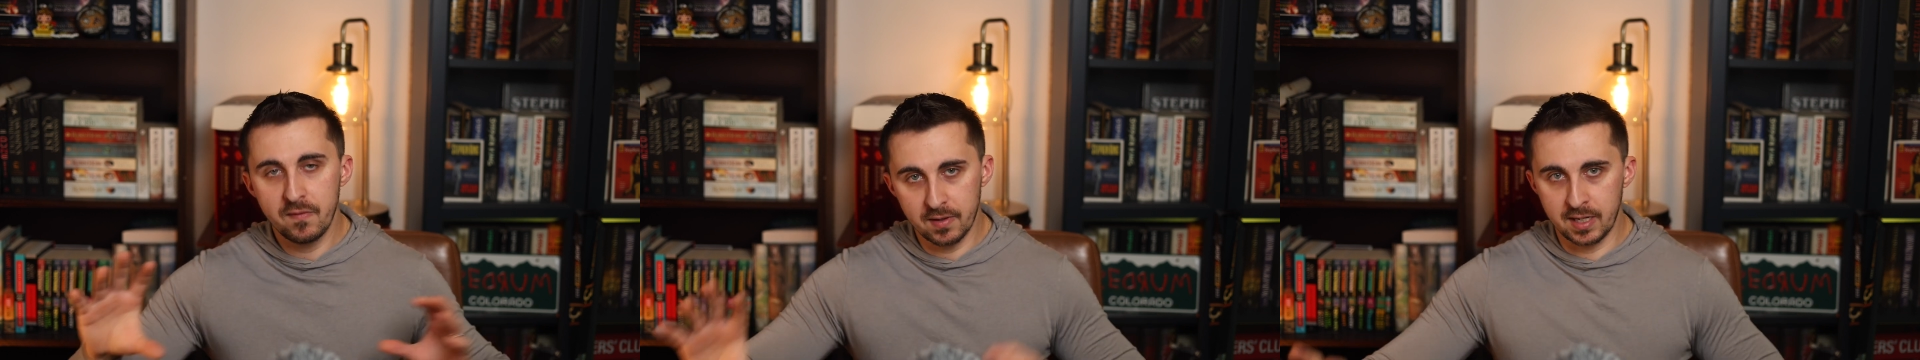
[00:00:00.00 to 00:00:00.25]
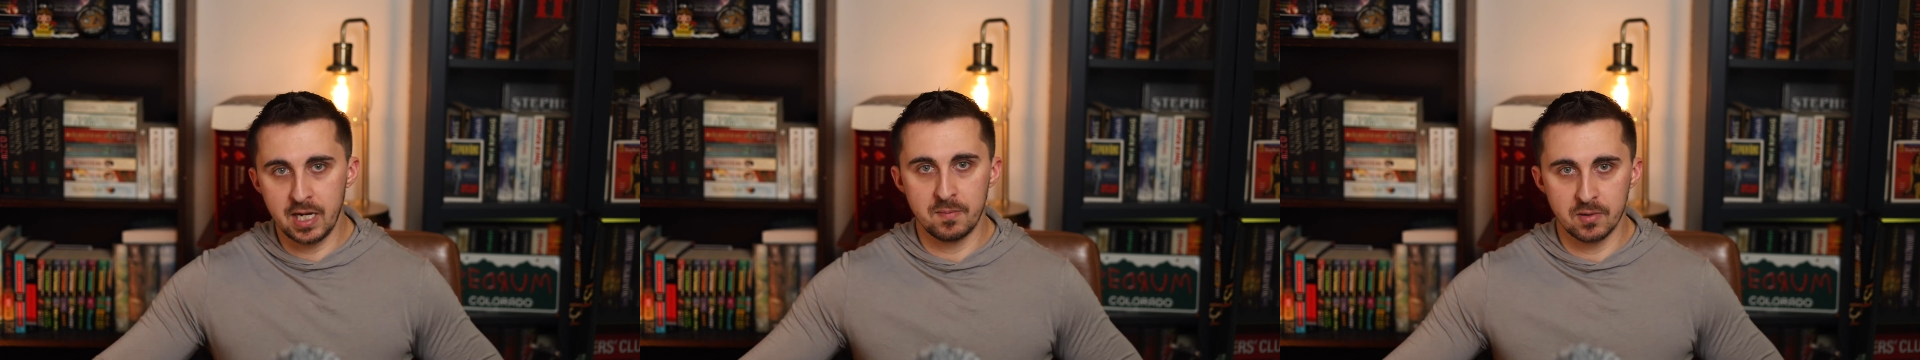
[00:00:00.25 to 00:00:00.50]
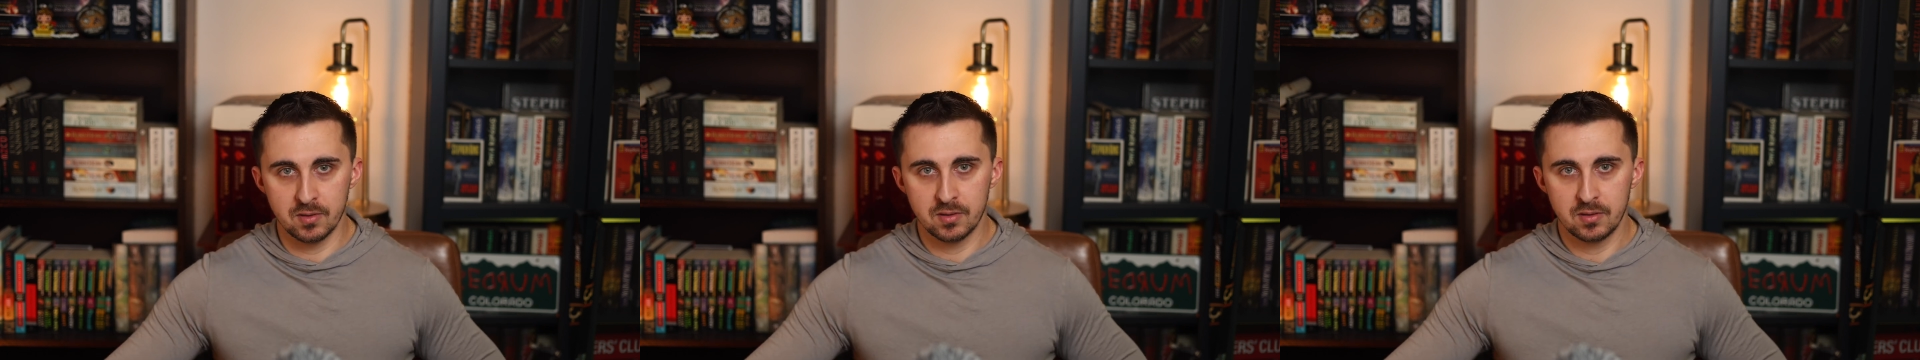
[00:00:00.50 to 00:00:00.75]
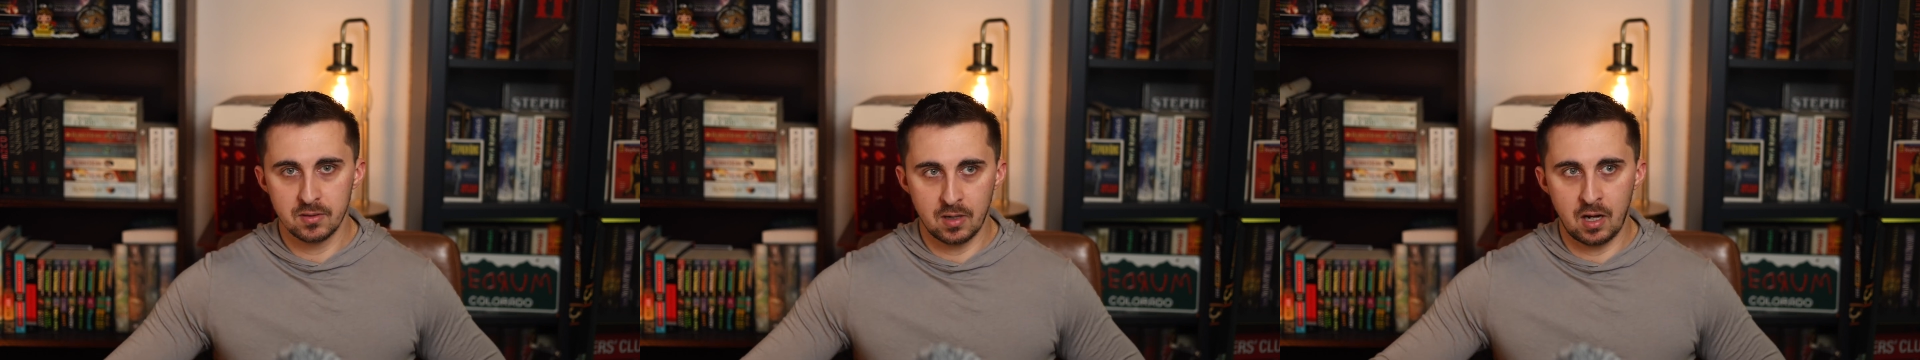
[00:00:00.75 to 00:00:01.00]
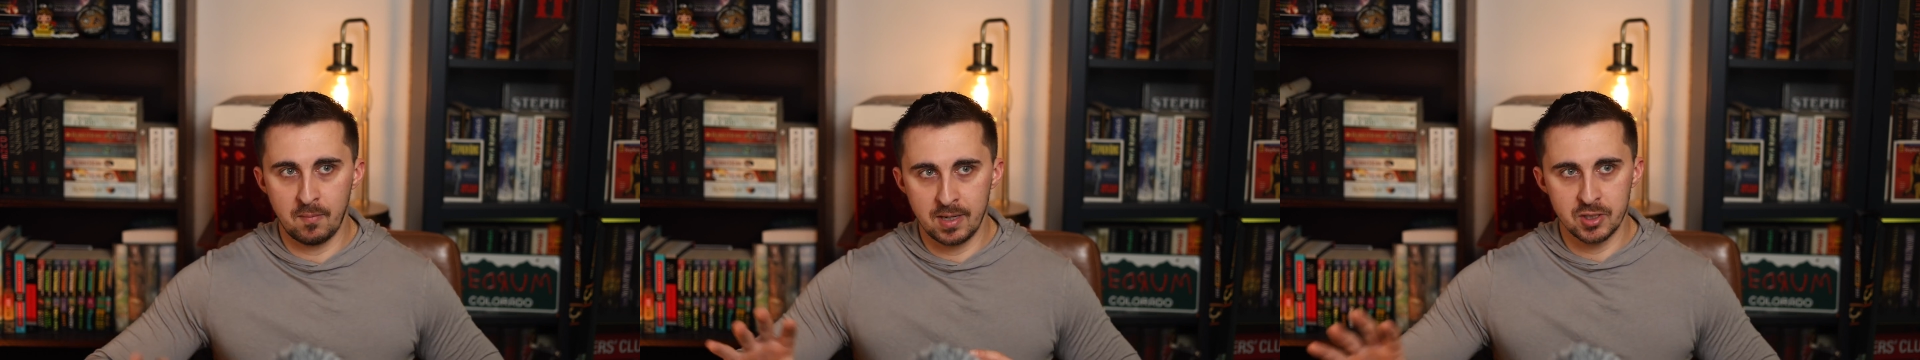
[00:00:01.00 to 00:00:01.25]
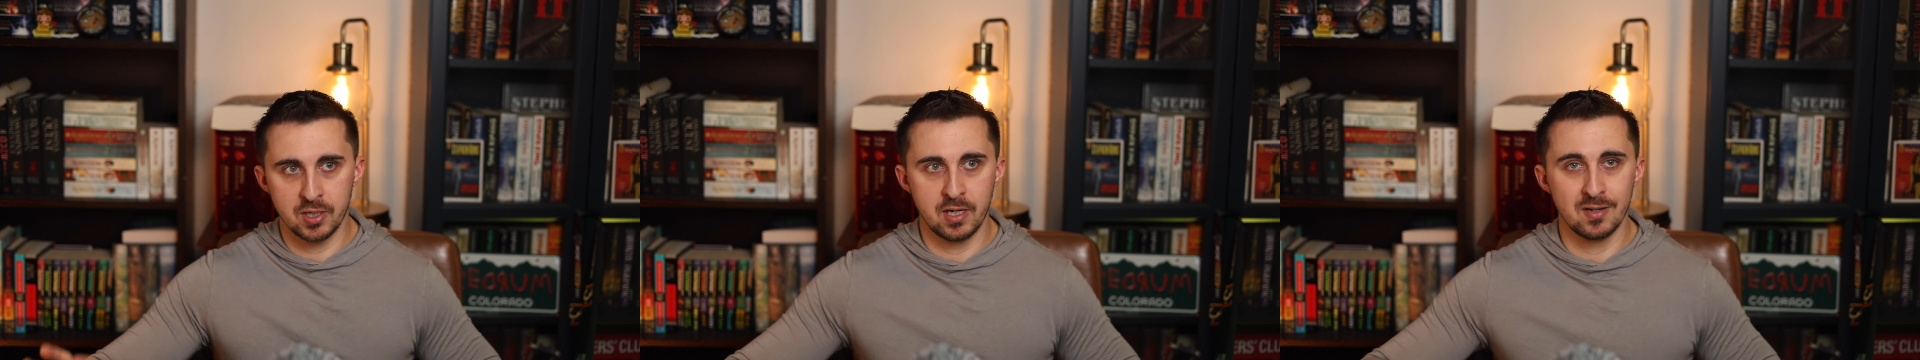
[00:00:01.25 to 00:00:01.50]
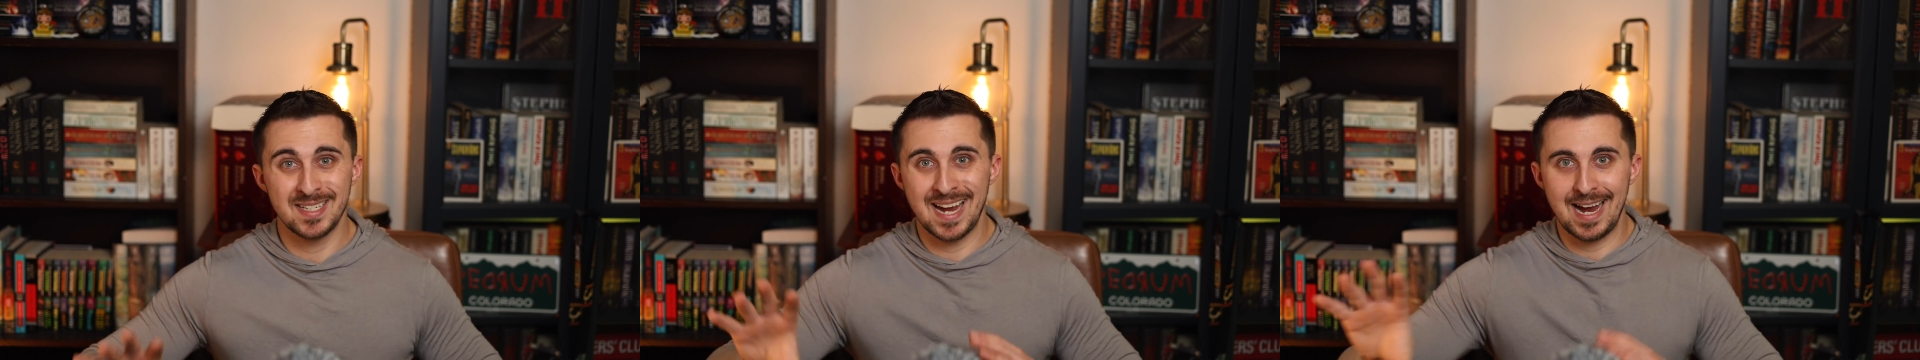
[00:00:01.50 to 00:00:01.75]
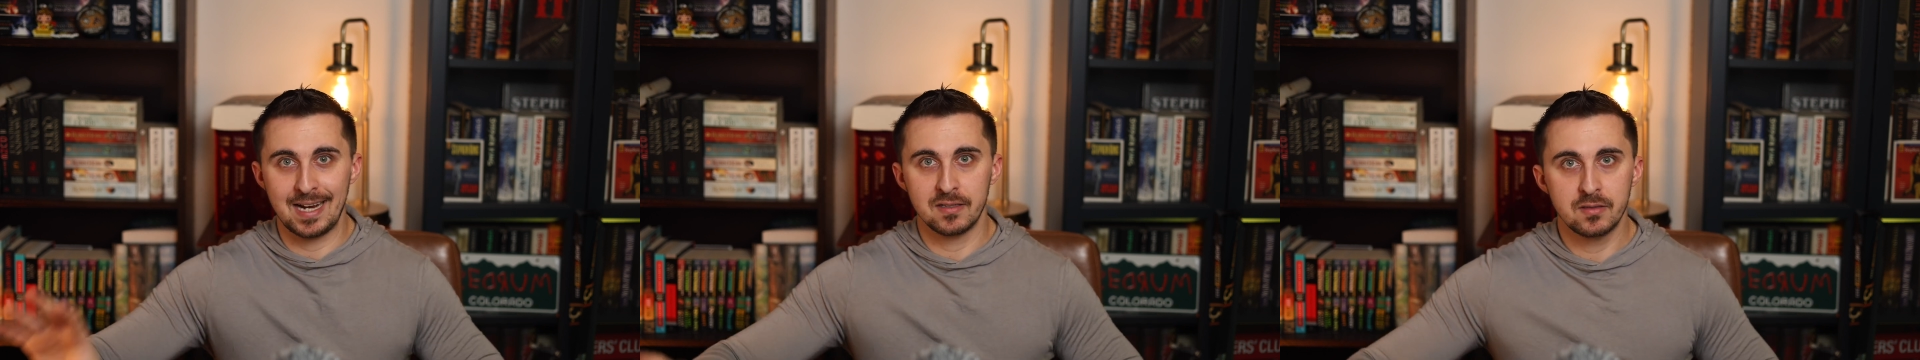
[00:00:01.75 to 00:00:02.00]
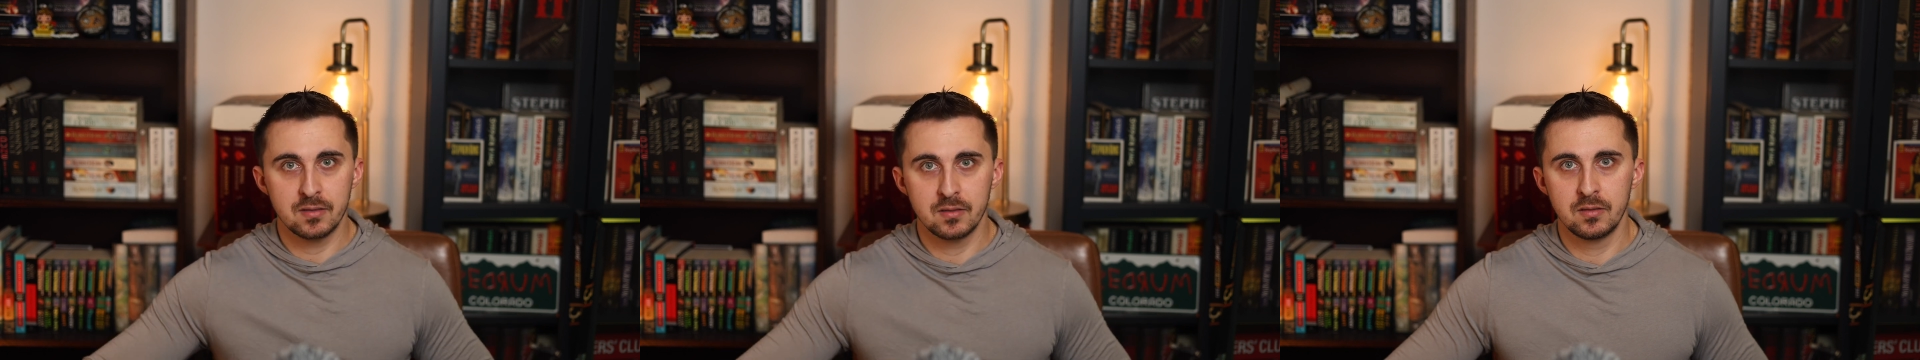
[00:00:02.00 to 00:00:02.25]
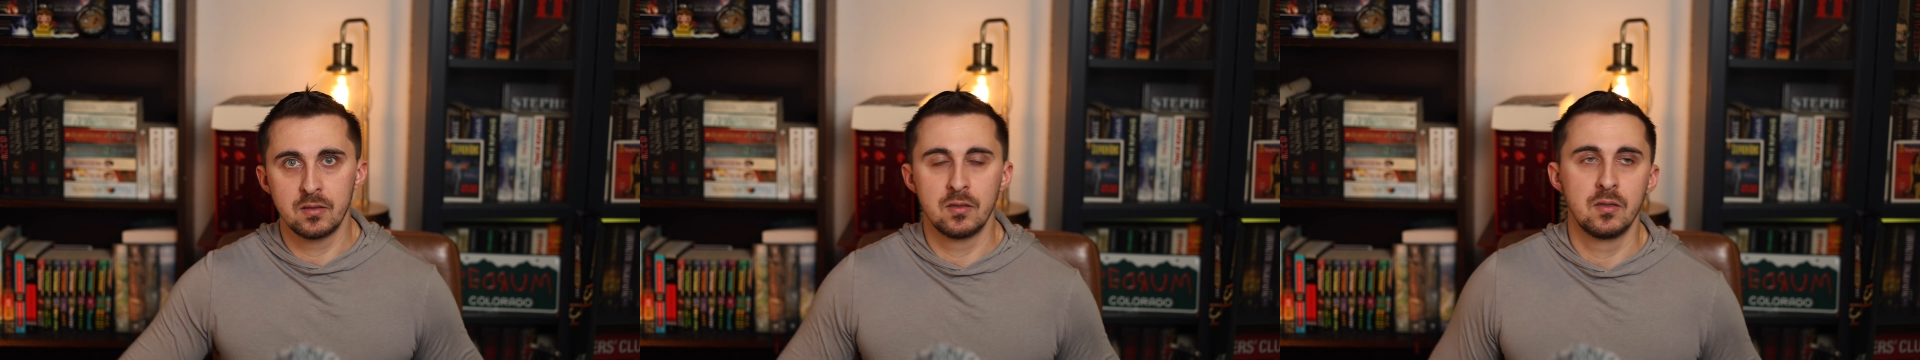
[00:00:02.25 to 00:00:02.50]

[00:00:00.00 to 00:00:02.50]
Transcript: of the keepers I'll mention here, Tats.